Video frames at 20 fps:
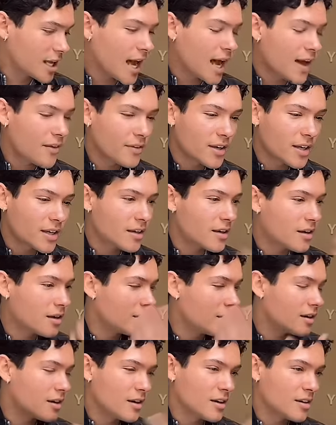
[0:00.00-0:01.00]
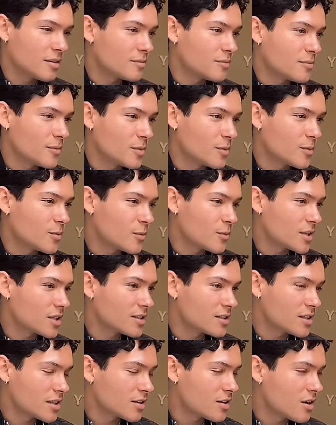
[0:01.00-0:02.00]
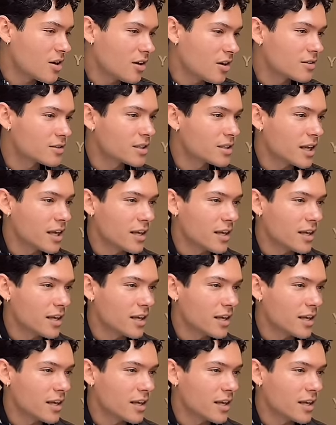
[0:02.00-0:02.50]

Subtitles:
like having what is it called,